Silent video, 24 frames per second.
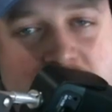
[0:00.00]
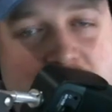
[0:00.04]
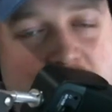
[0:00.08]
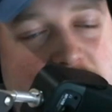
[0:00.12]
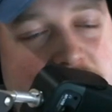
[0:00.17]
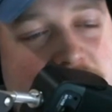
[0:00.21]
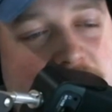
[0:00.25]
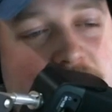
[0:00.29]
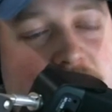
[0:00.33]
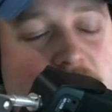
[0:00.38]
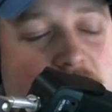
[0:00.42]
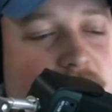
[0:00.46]

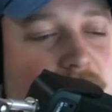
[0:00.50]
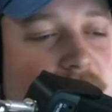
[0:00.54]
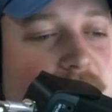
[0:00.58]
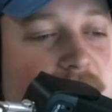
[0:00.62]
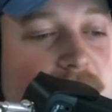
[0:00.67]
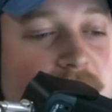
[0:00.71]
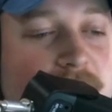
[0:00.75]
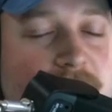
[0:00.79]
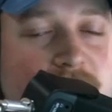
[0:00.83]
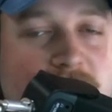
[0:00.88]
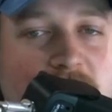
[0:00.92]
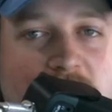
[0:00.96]
it's like
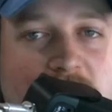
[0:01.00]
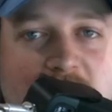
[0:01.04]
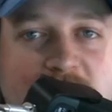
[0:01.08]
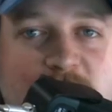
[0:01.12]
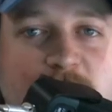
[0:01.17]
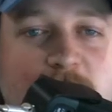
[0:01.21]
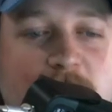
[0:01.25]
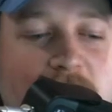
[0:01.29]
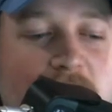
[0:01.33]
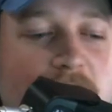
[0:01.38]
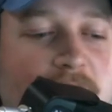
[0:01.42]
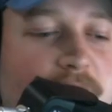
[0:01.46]

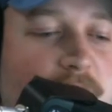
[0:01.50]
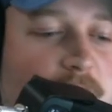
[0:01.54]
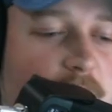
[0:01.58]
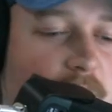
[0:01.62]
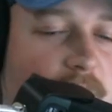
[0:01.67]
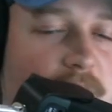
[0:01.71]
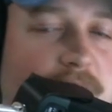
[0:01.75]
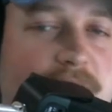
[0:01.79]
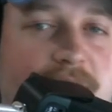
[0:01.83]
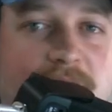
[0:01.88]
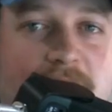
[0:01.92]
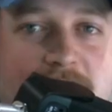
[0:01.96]
FPL. You want
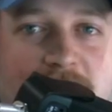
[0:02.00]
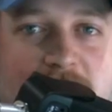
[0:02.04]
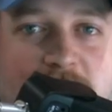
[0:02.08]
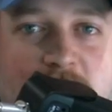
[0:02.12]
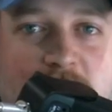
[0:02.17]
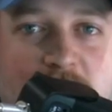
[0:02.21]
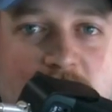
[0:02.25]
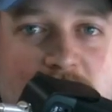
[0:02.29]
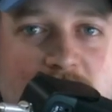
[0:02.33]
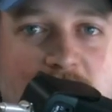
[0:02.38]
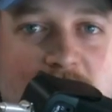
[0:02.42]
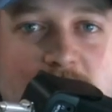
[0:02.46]
to attack the
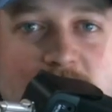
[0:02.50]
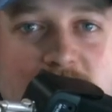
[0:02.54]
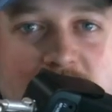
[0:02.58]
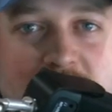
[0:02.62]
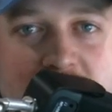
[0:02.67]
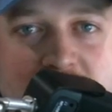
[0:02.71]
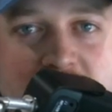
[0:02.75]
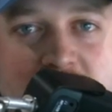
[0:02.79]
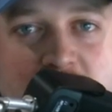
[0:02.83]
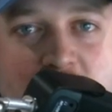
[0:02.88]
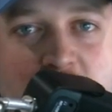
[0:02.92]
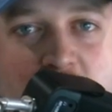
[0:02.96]
good teams
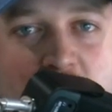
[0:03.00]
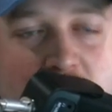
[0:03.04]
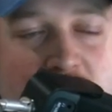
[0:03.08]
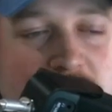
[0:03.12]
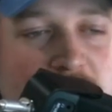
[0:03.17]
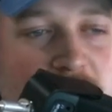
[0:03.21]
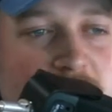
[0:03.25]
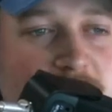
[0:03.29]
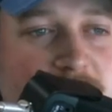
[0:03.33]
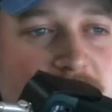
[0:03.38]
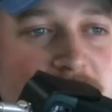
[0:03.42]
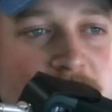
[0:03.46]
against the poor
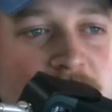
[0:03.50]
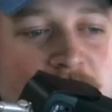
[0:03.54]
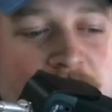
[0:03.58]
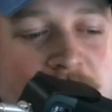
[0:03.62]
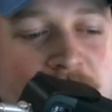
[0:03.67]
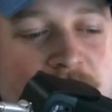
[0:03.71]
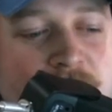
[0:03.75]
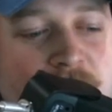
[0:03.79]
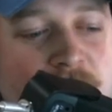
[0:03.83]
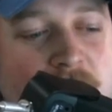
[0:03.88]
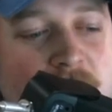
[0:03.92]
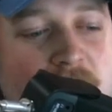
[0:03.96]
teams,
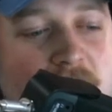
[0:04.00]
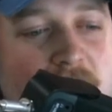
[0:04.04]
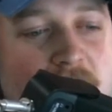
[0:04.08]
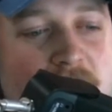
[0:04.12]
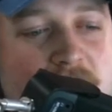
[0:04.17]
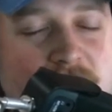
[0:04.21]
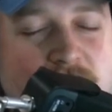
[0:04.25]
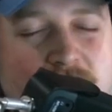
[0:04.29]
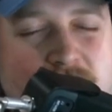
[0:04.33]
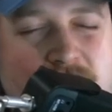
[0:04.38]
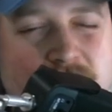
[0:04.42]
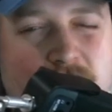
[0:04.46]
and
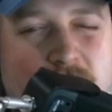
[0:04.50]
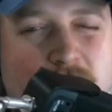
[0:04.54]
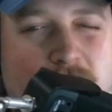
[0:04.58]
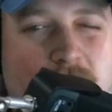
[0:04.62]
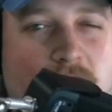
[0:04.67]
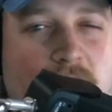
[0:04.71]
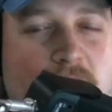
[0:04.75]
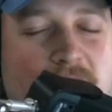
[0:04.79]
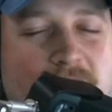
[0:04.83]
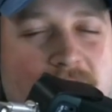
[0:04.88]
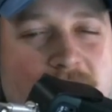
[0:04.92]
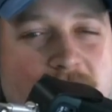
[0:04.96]
it's
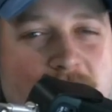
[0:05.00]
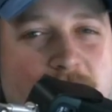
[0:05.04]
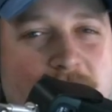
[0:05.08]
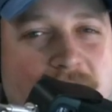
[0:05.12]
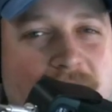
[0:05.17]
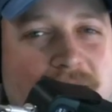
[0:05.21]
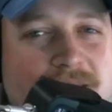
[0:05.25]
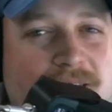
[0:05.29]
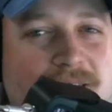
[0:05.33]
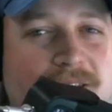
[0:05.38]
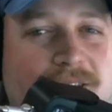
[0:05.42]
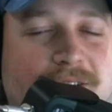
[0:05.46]
a bit
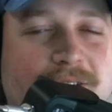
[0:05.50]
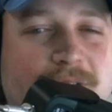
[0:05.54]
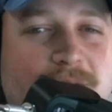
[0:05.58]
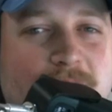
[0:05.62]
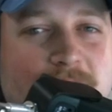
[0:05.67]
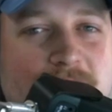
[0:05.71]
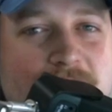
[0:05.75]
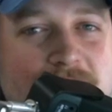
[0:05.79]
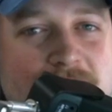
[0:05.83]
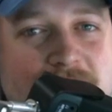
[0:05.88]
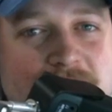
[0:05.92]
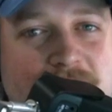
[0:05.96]
easier to do
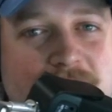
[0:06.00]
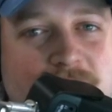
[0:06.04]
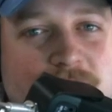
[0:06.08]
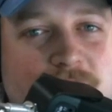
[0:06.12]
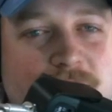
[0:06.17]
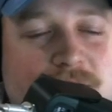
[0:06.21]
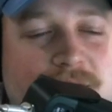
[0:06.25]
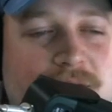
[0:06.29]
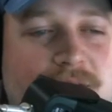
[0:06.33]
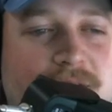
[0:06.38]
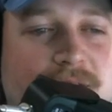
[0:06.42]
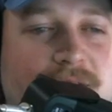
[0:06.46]
it in this
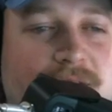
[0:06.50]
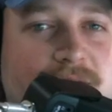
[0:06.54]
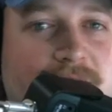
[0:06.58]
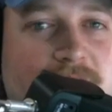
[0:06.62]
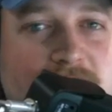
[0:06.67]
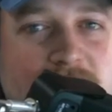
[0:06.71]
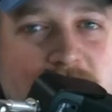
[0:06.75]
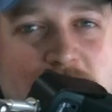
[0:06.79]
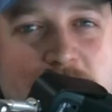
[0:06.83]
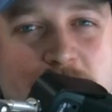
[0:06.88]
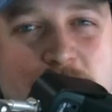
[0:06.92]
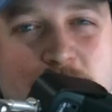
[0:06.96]
since
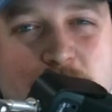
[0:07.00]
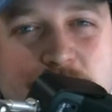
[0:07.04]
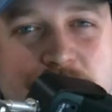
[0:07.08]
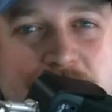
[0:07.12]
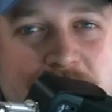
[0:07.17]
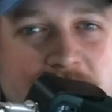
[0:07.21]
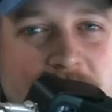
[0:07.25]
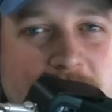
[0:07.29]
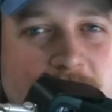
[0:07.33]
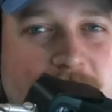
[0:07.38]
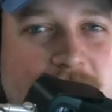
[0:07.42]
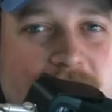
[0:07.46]
there's a lot more
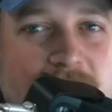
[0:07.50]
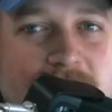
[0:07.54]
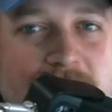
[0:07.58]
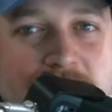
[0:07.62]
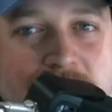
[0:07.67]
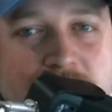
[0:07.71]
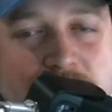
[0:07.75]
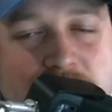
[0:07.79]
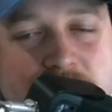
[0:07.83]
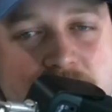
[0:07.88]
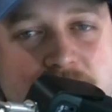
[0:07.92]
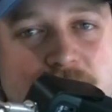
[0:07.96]
chips
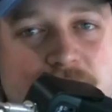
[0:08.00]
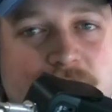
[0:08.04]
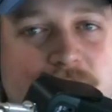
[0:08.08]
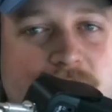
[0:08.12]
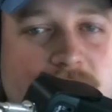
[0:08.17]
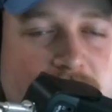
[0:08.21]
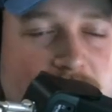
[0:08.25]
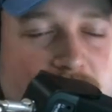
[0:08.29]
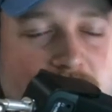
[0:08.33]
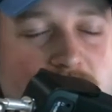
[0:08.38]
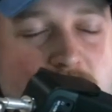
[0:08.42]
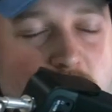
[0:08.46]
and
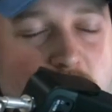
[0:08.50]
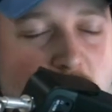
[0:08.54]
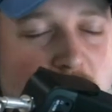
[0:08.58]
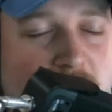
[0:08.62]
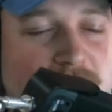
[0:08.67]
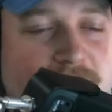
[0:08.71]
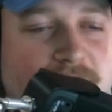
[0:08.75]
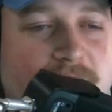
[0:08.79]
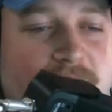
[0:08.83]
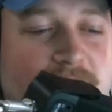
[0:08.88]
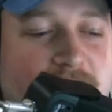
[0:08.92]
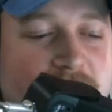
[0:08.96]

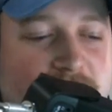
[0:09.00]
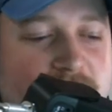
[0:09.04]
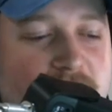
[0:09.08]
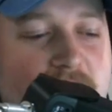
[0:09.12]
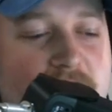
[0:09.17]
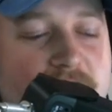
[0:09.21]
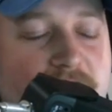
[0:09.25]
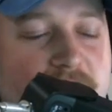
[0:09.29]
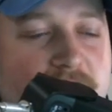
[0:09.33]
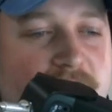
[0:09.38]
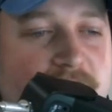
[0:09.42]
ways you can change your